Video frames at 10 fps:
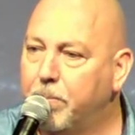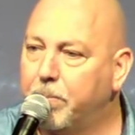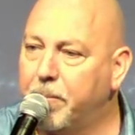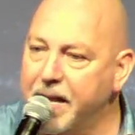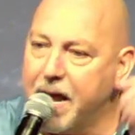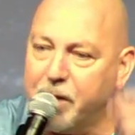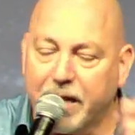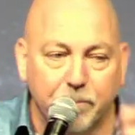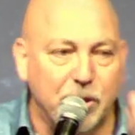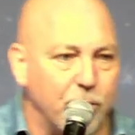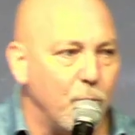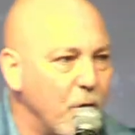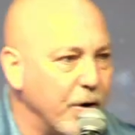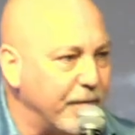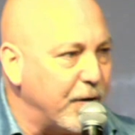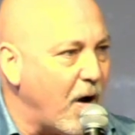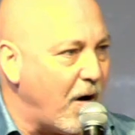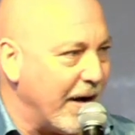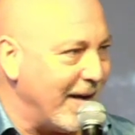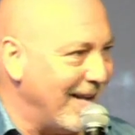But now we come to the Word of
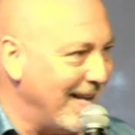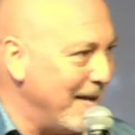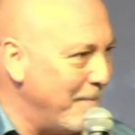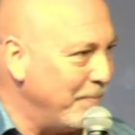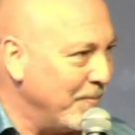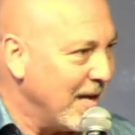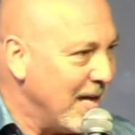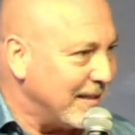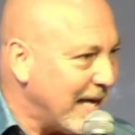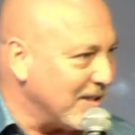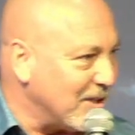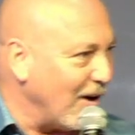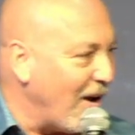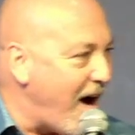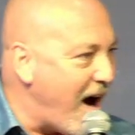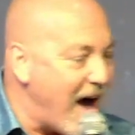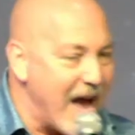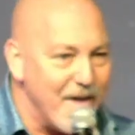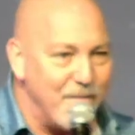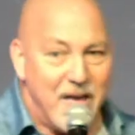God that is
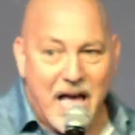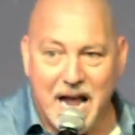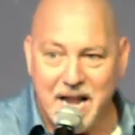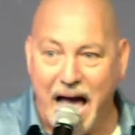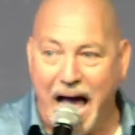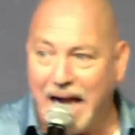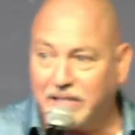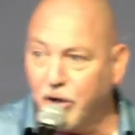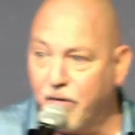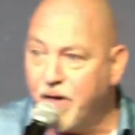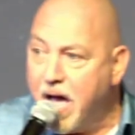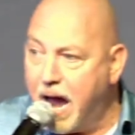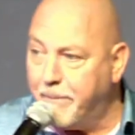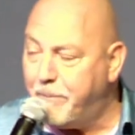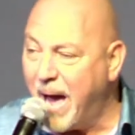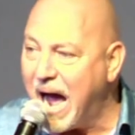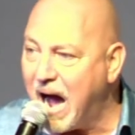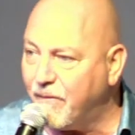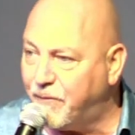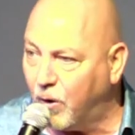alive and active and
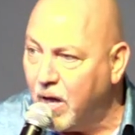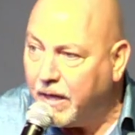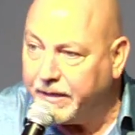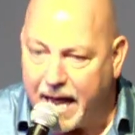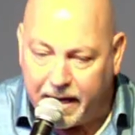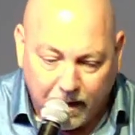powerful, that